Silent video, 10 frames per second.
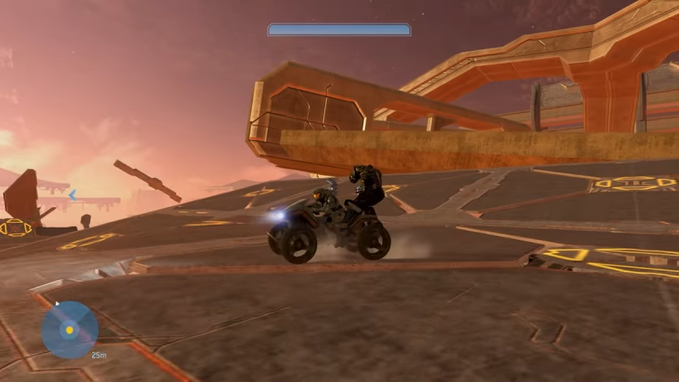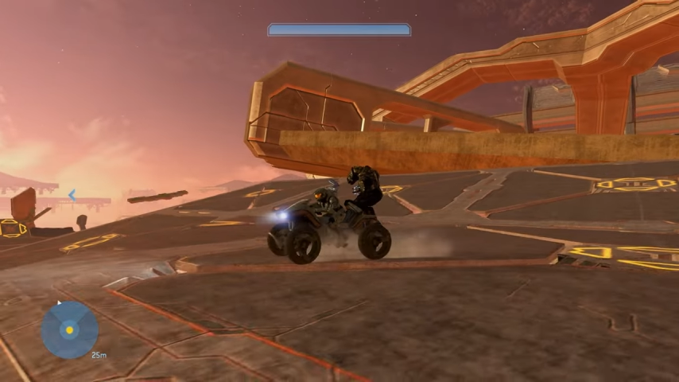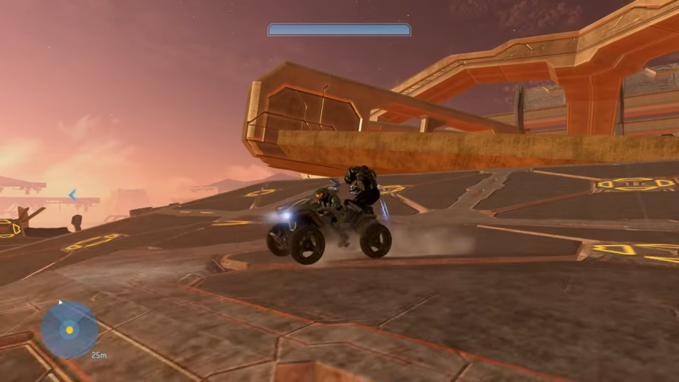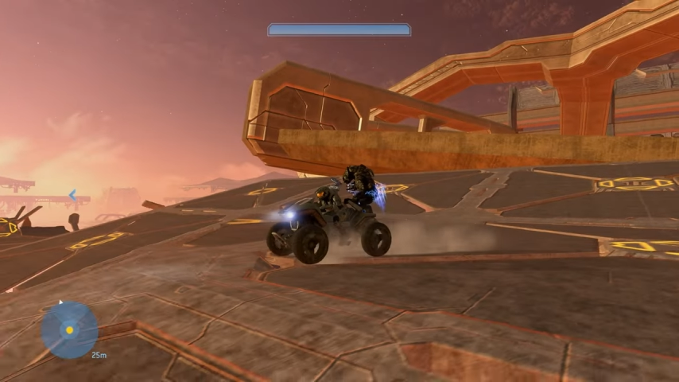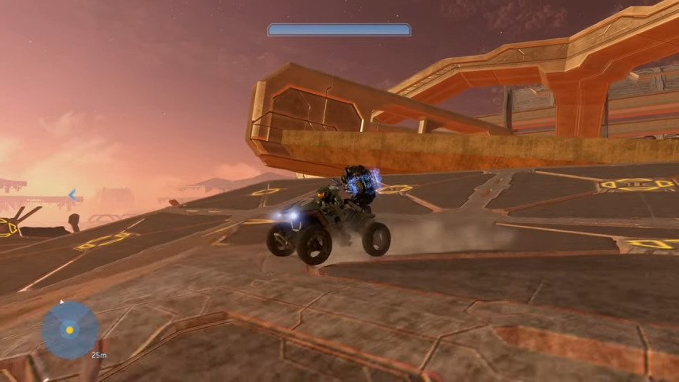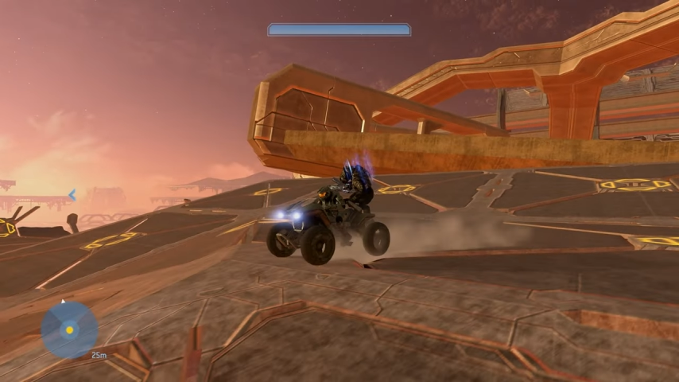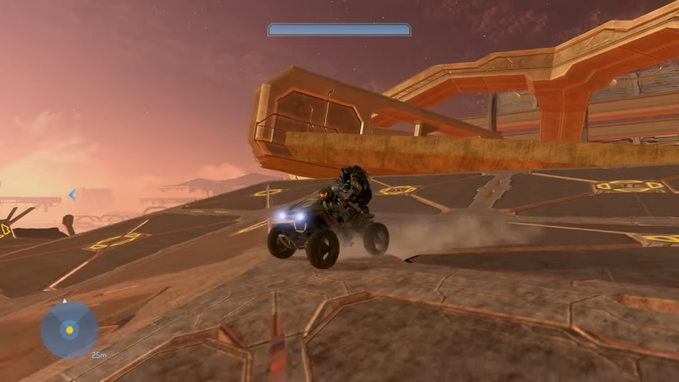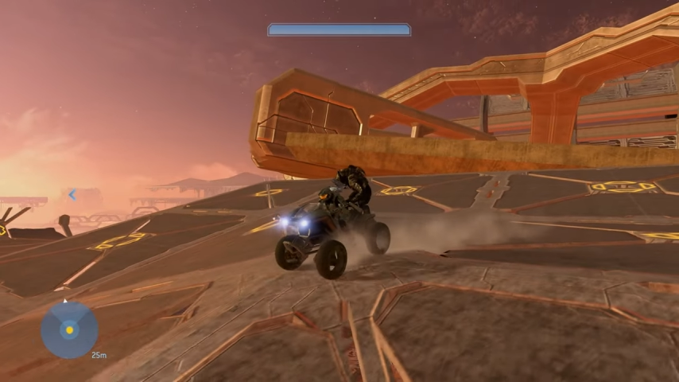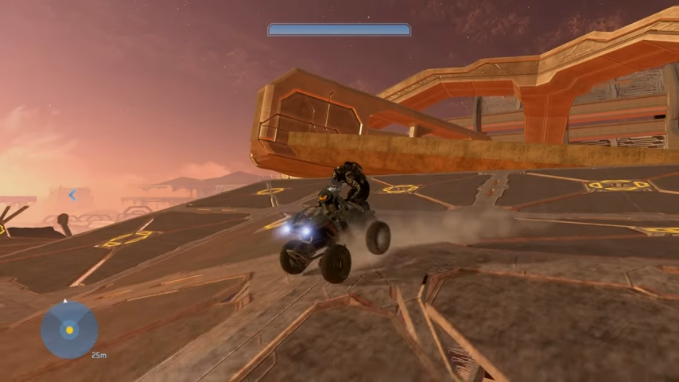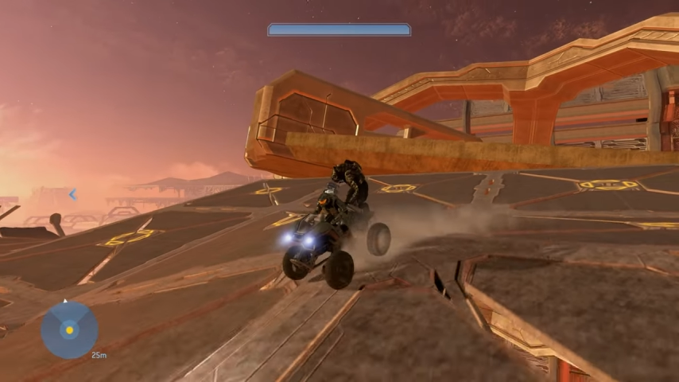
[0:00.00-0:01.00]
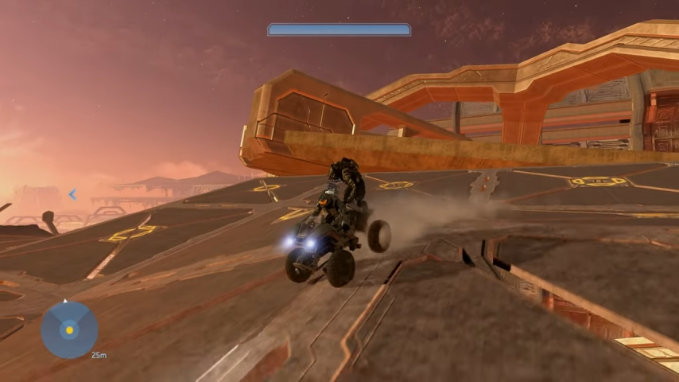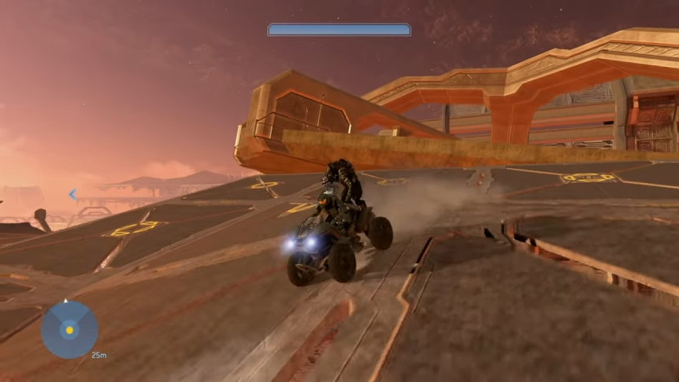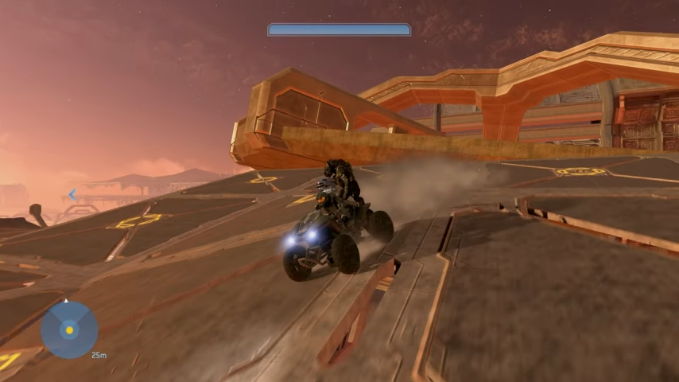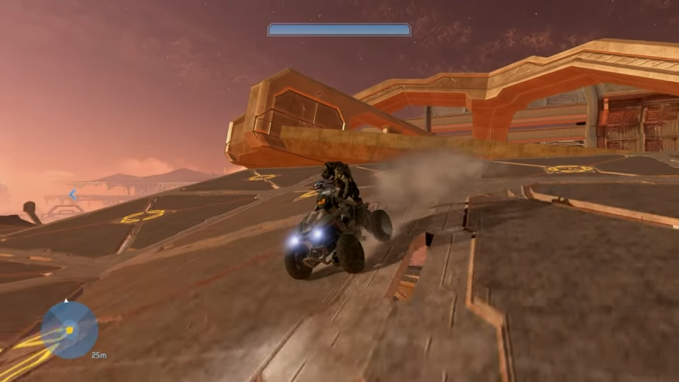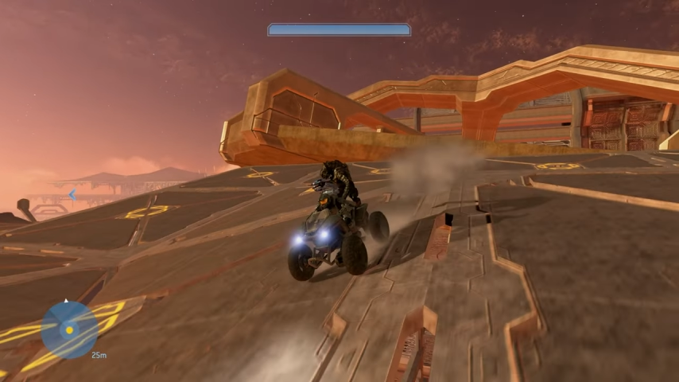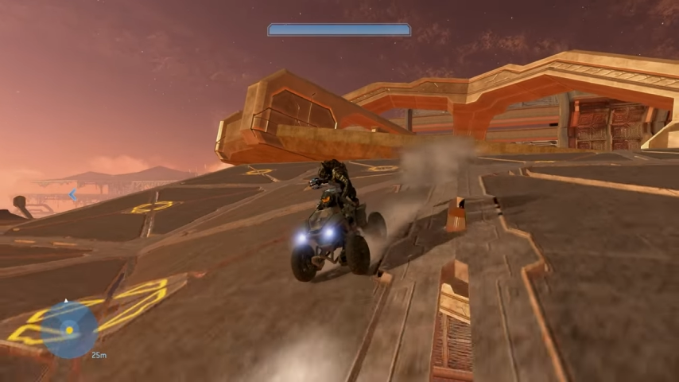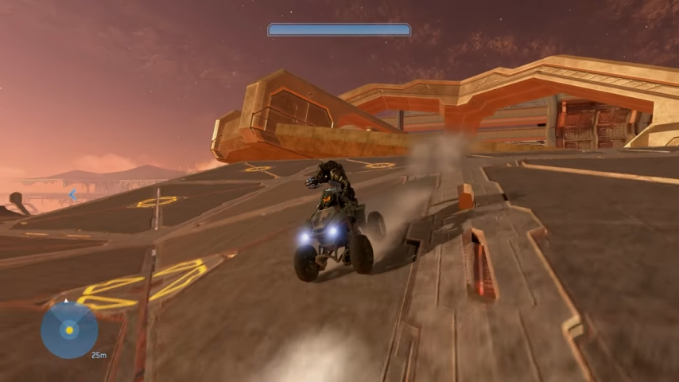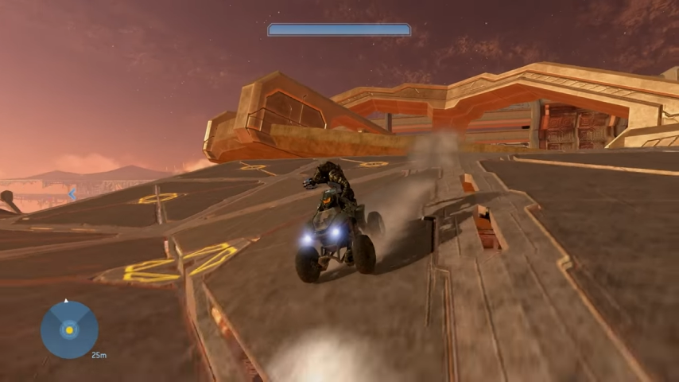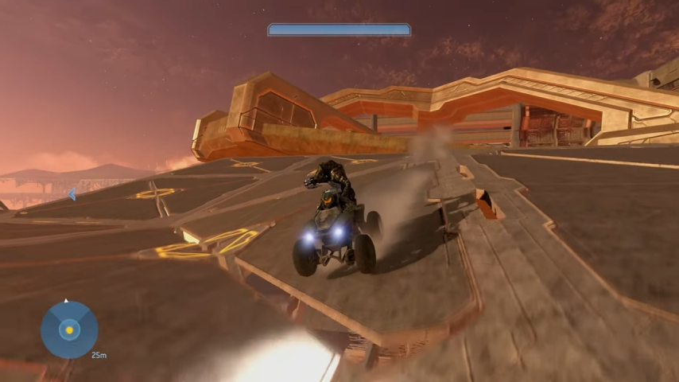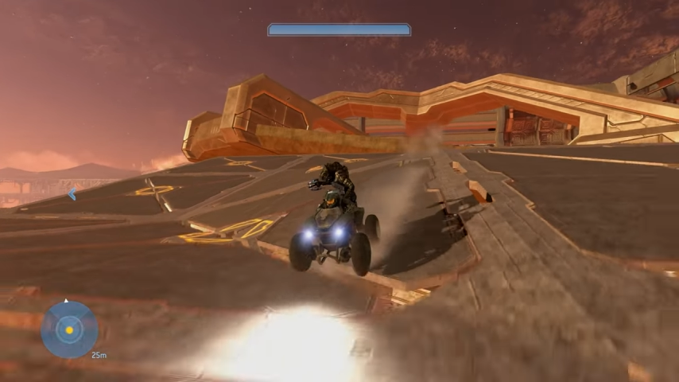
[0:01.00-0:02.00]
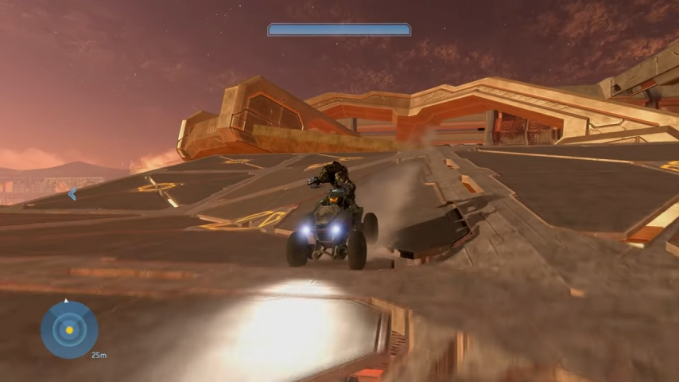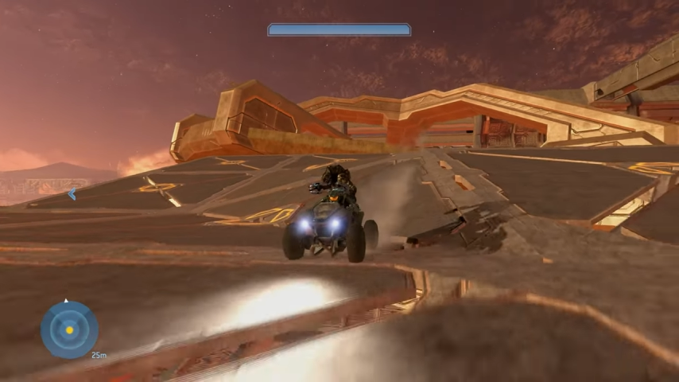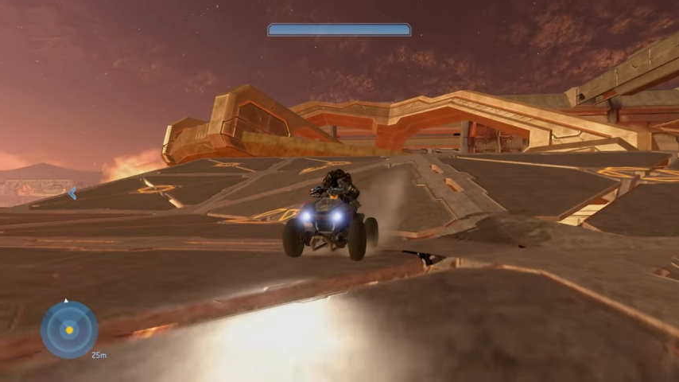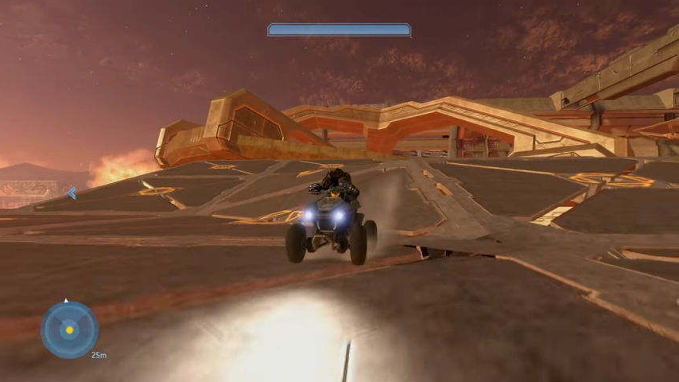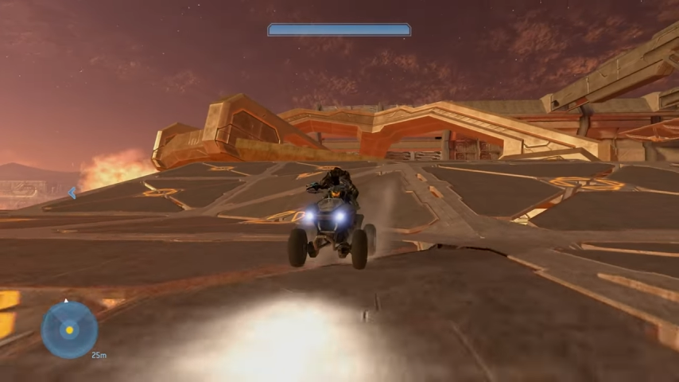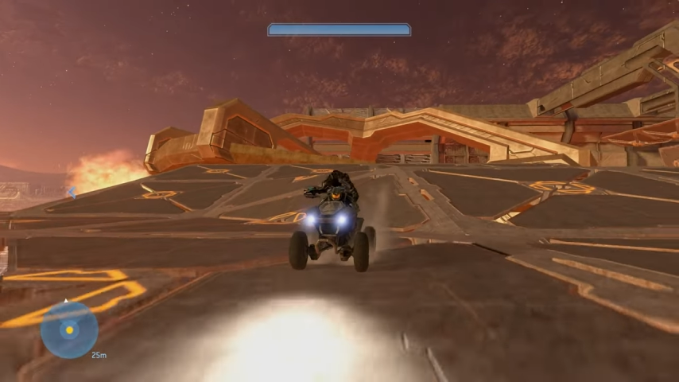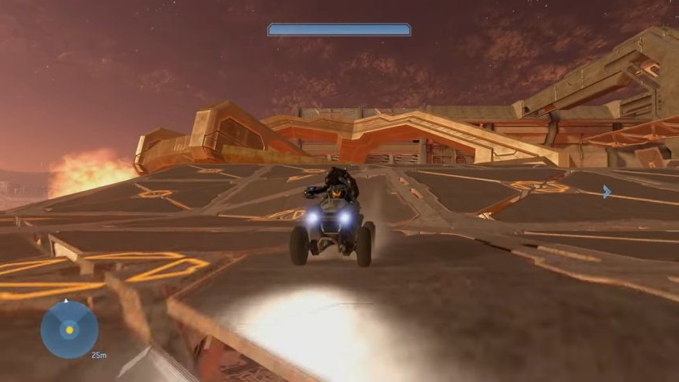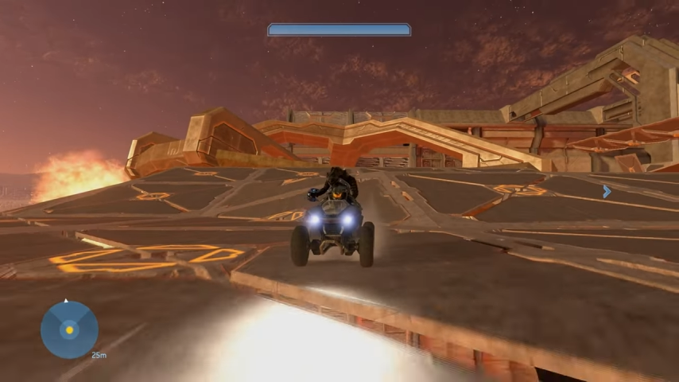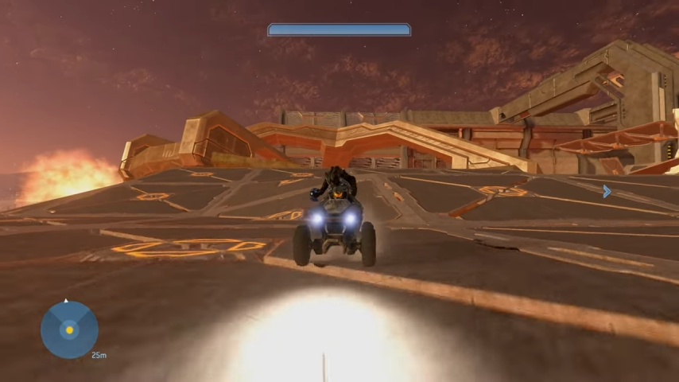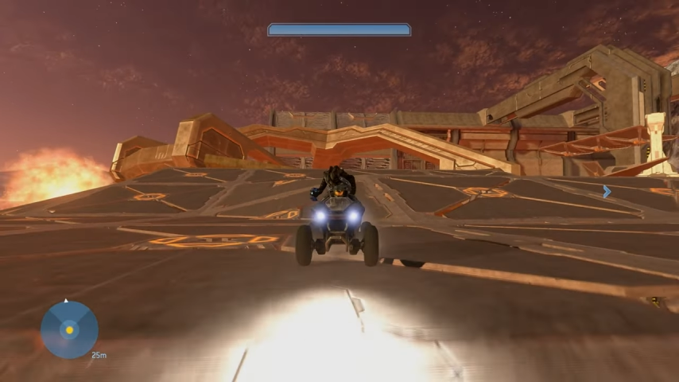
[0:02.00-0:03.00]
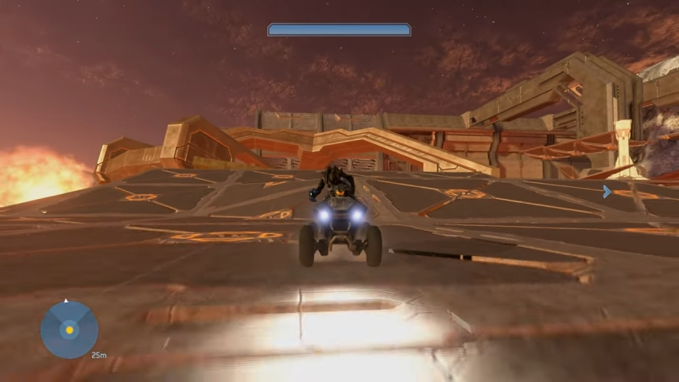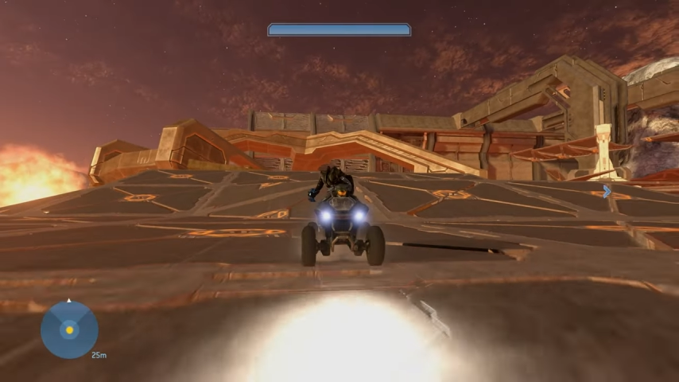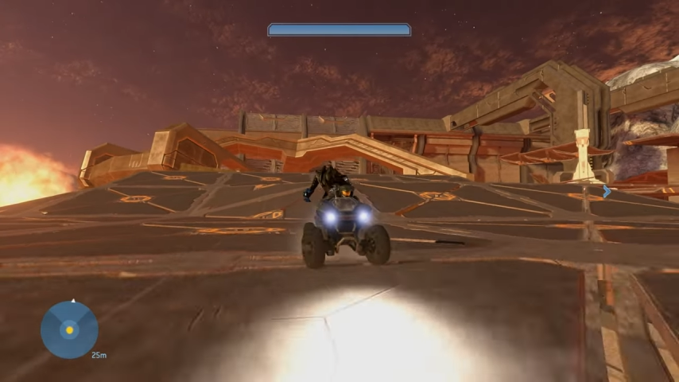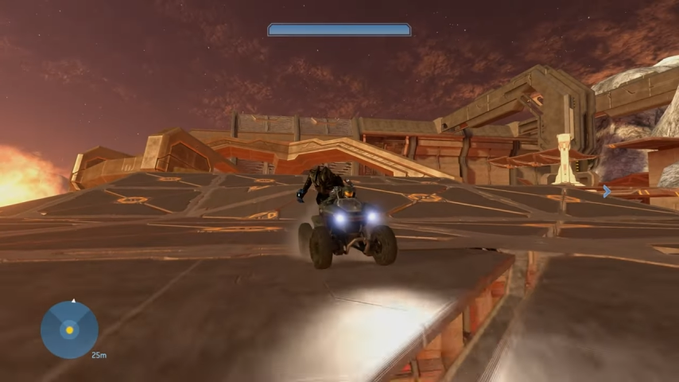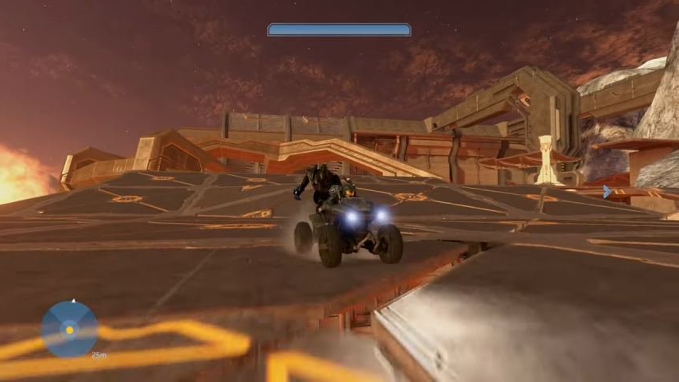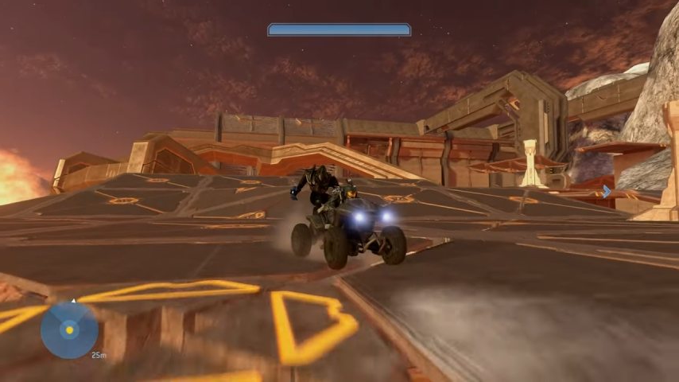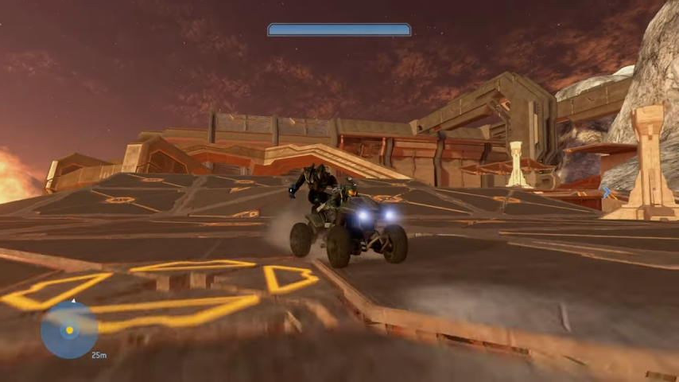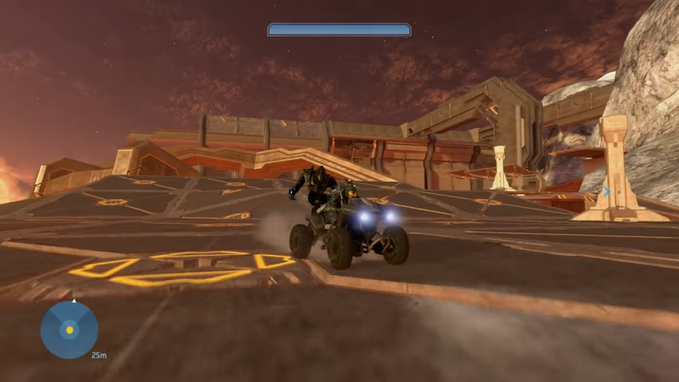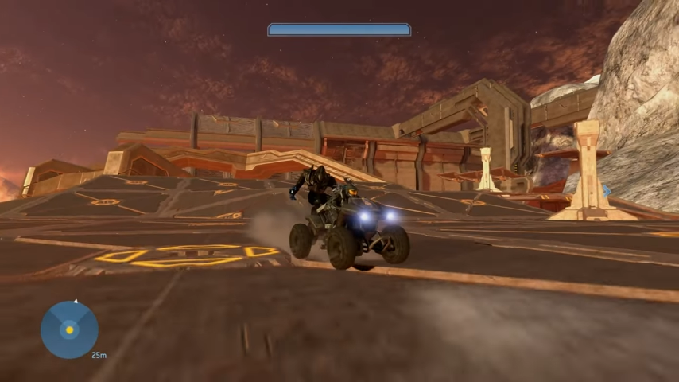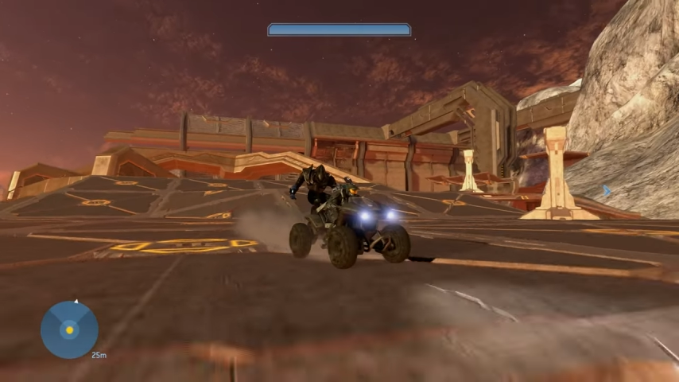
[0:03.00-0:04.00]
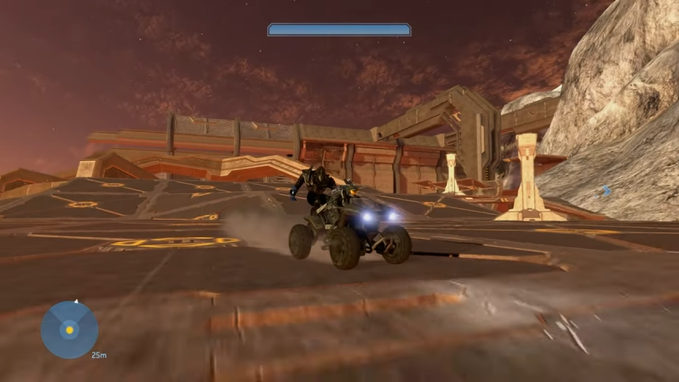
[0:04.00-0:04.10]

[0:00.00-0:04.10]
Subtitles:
Nobody's mouth can be seen.